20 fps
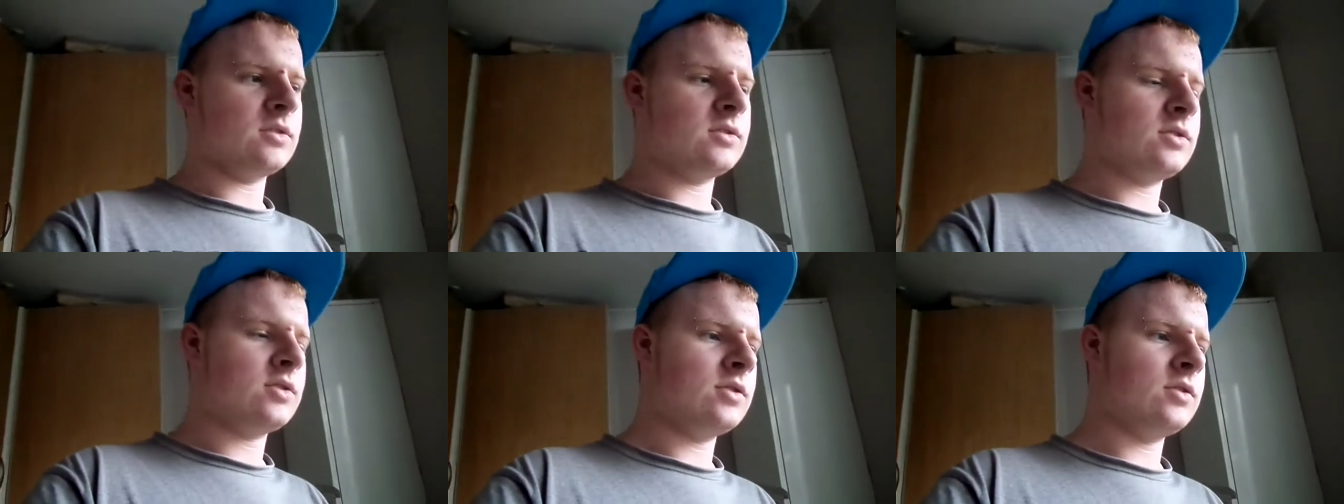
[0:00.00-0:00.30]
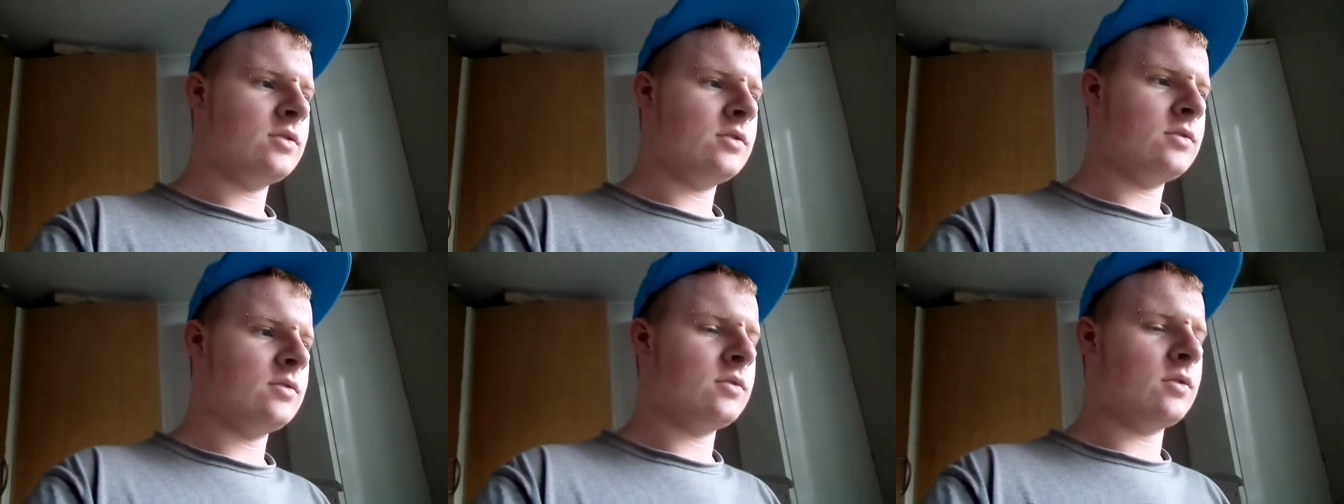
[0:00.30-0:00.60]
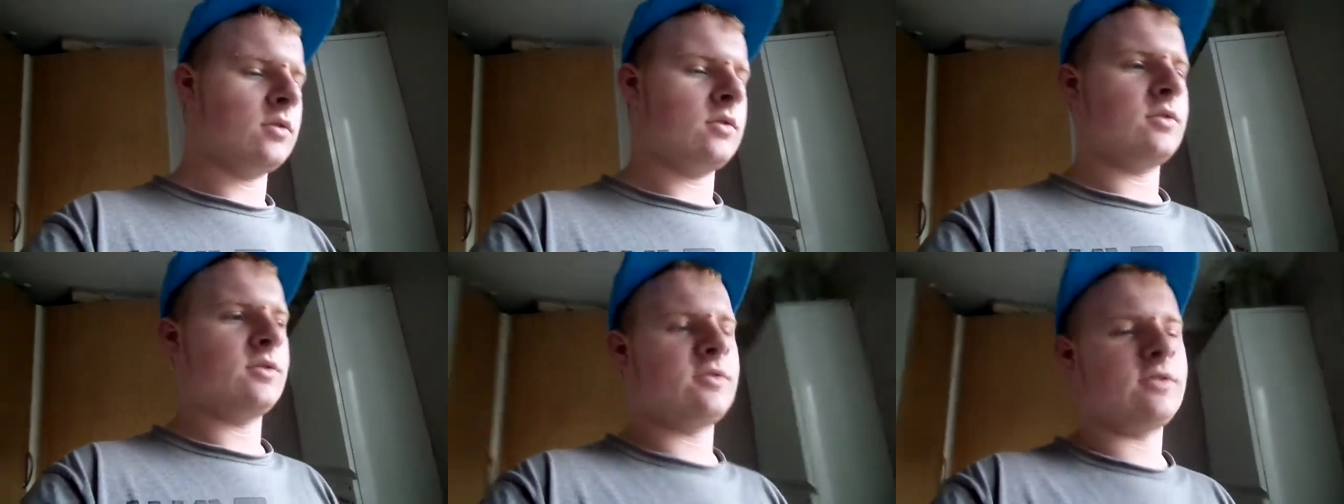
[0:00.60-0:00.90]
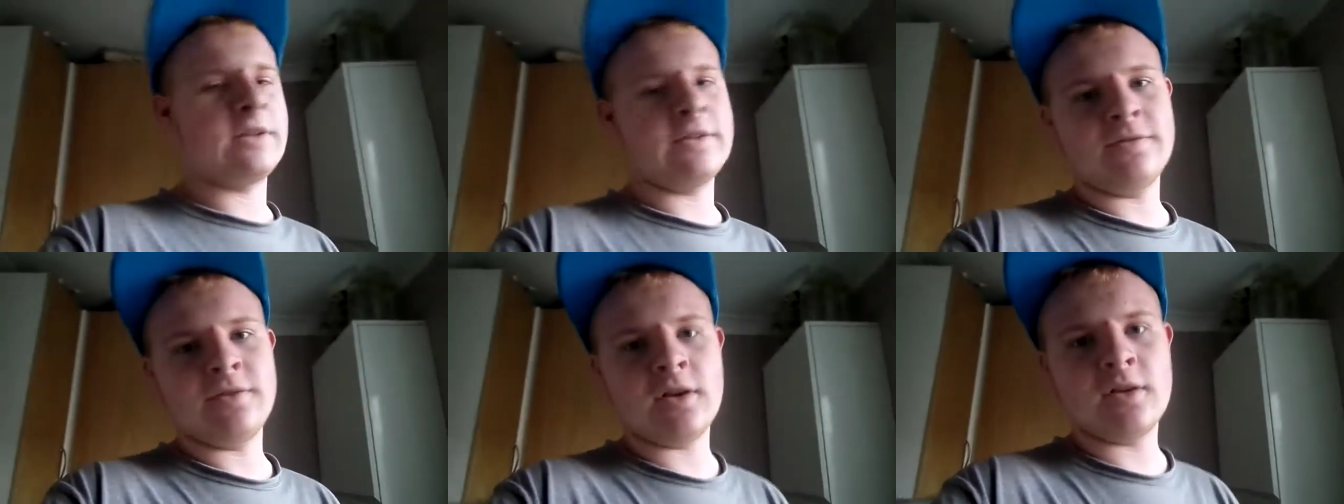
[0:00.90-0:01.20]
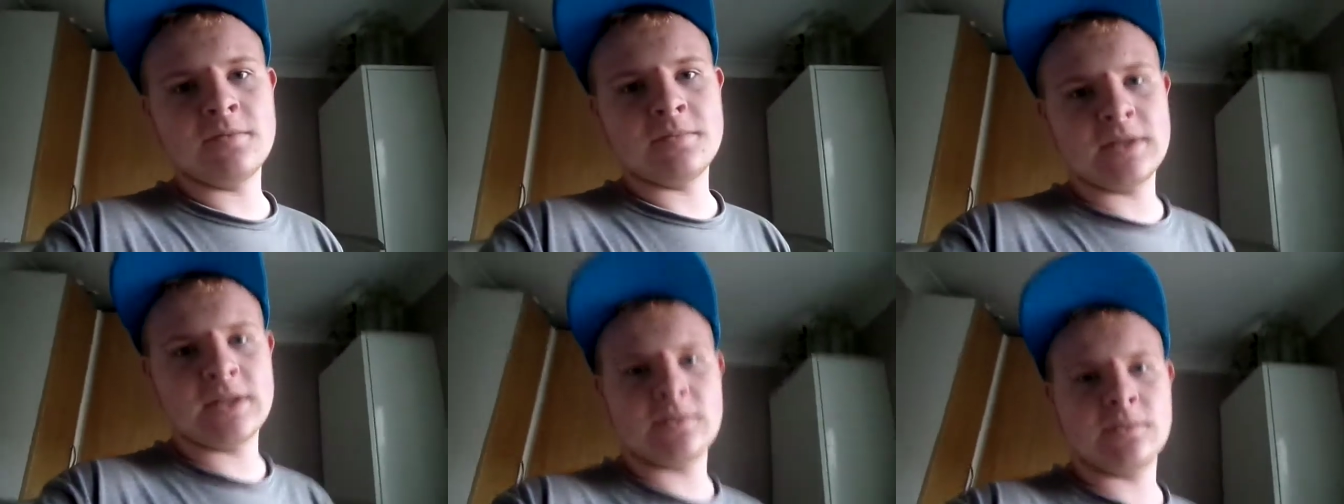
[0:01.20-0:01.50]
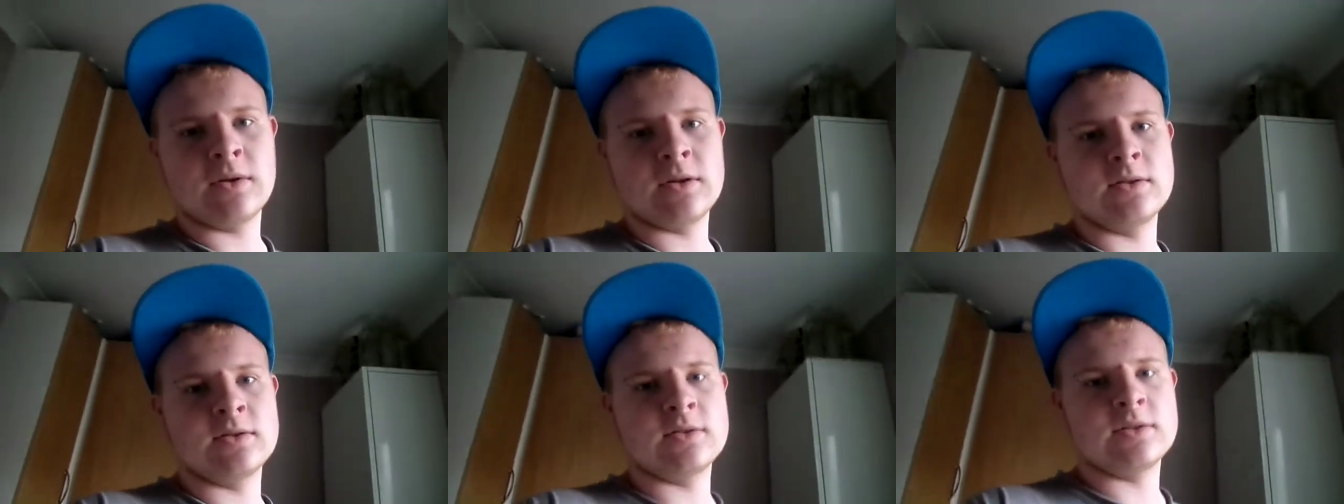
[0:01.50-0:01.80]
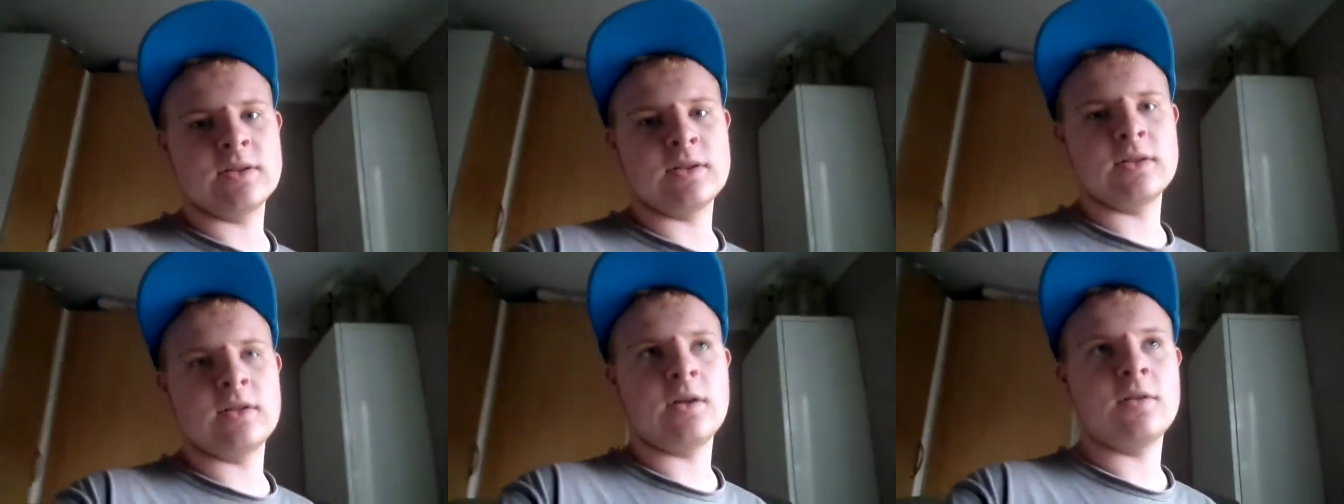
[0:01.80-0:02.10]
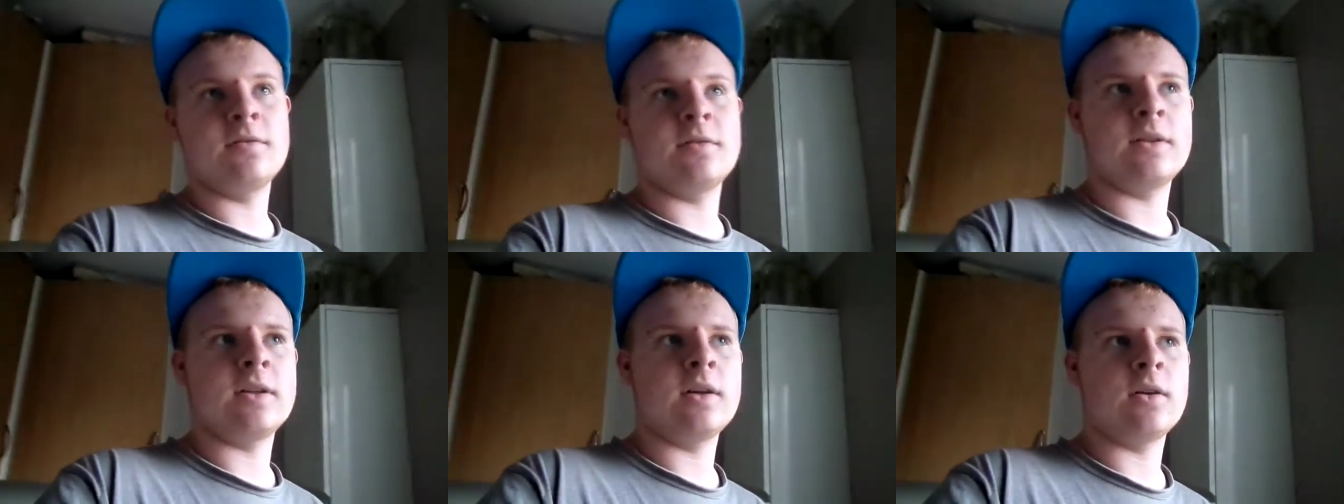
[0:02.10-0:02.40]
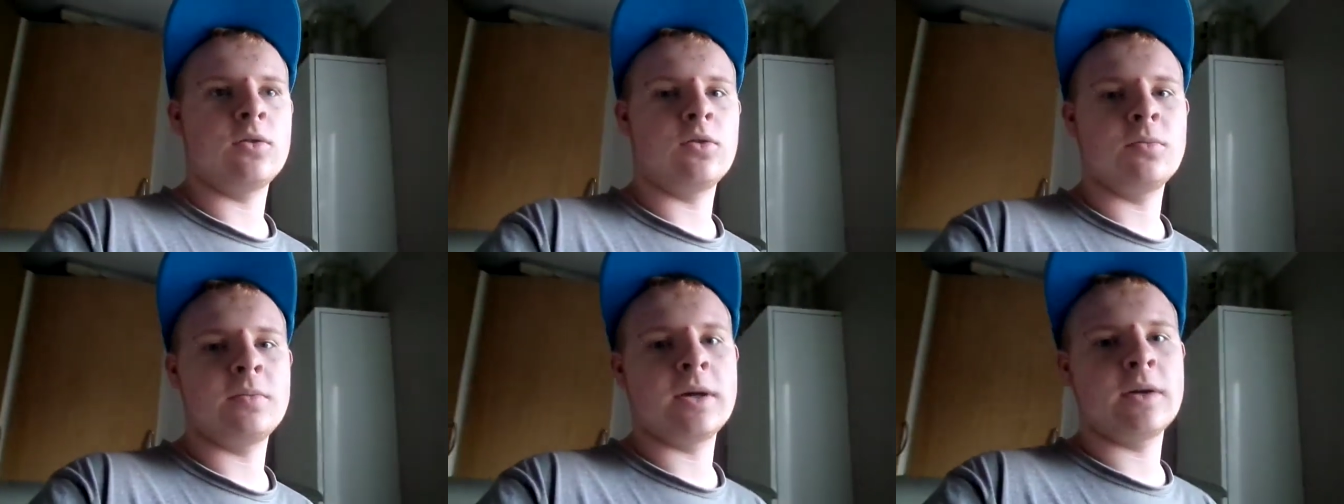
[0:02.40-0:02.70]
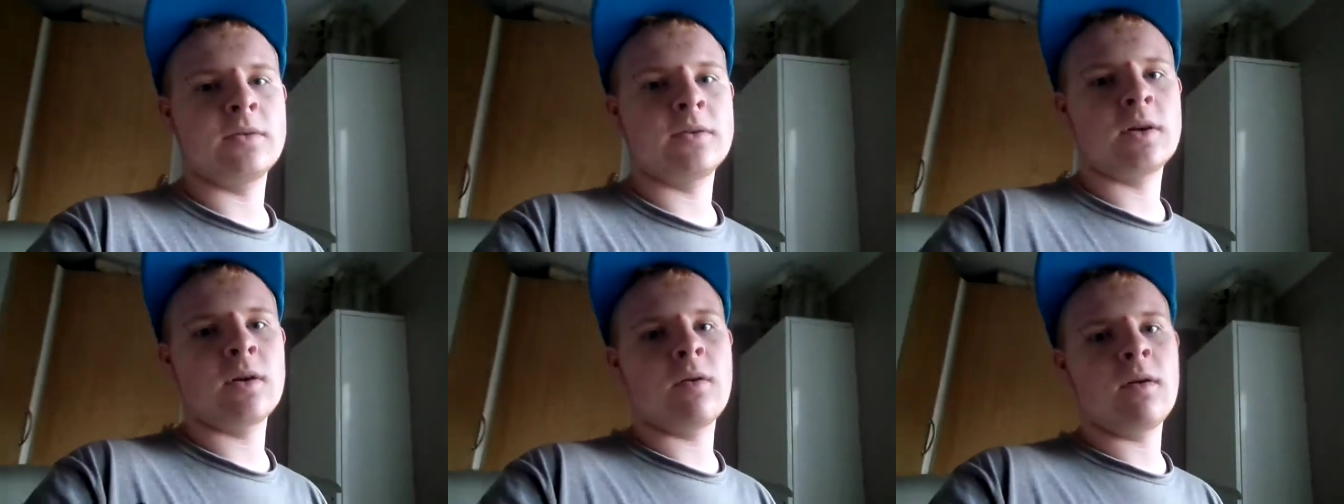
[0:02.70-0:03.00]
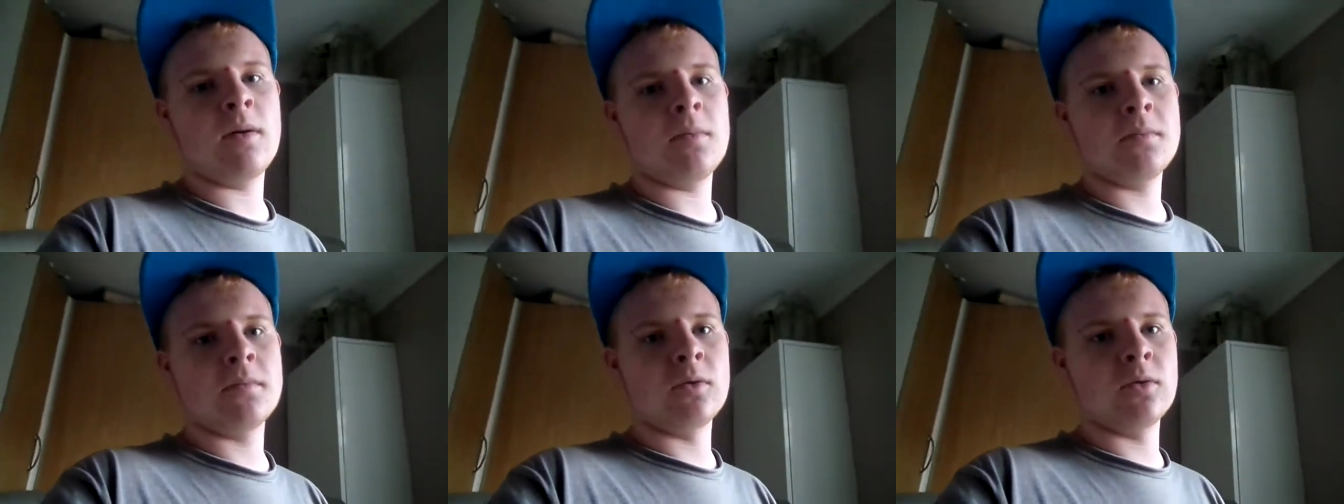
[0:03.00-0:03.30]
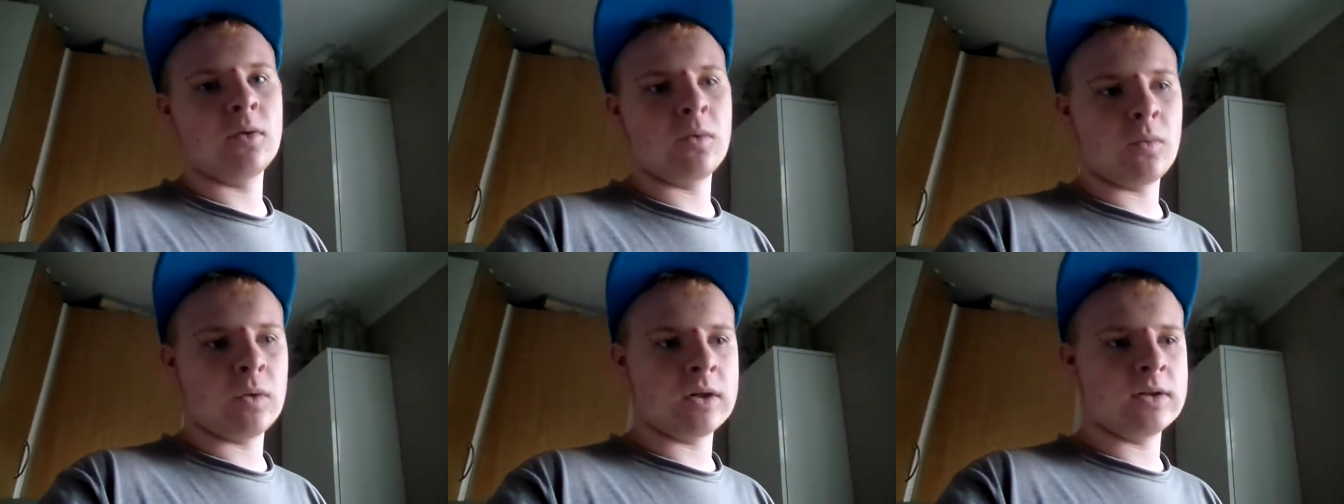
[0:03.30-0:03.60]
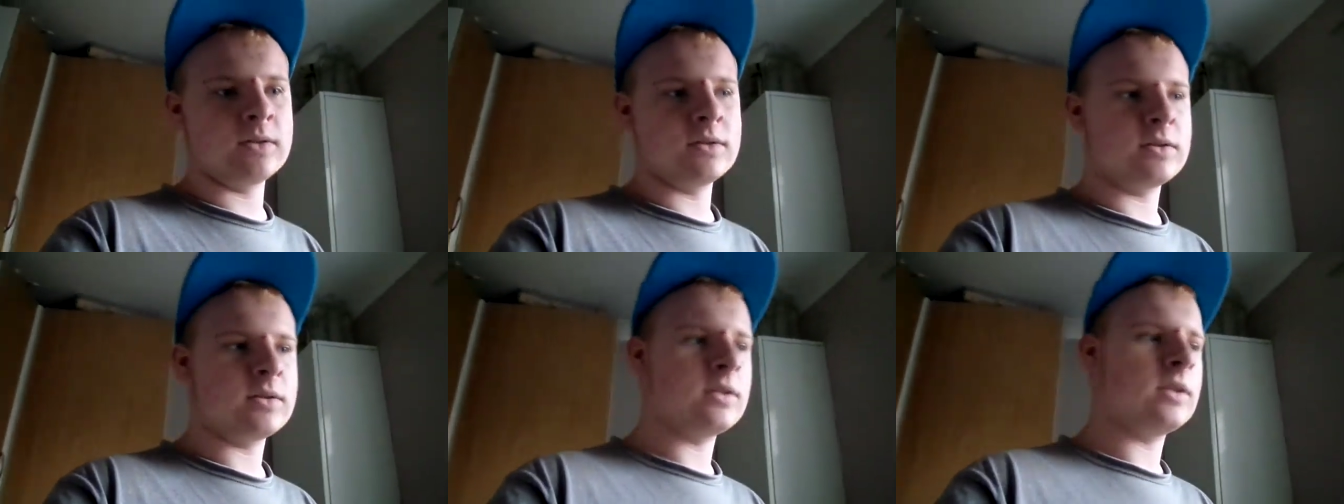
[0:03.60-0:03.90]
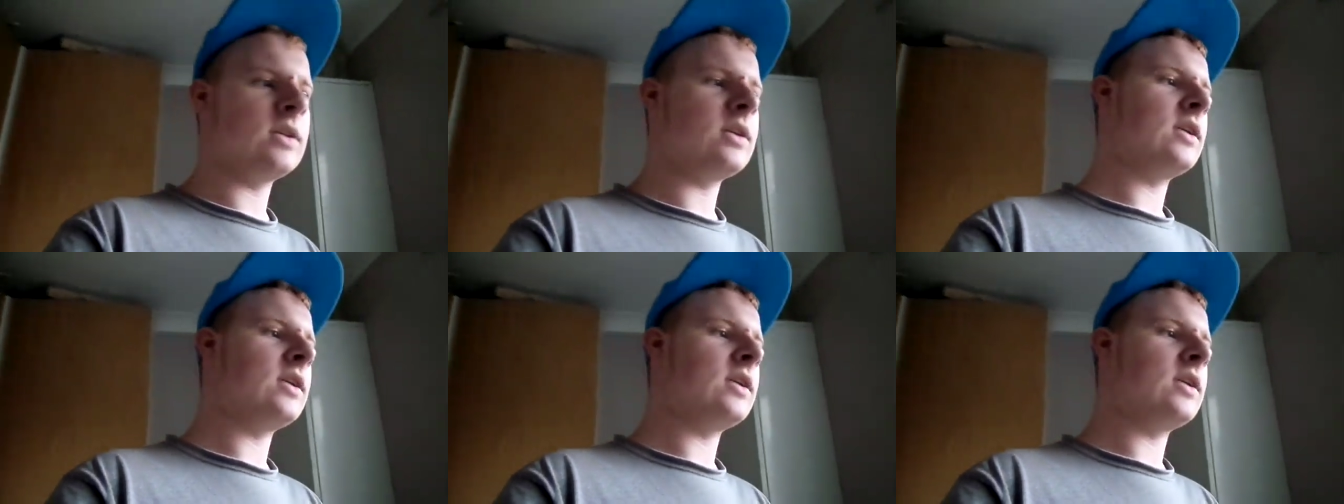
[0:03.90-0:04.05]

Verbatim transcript: 2 or 3 5-minute ones, then hopefully they'll all be able to go up all at once.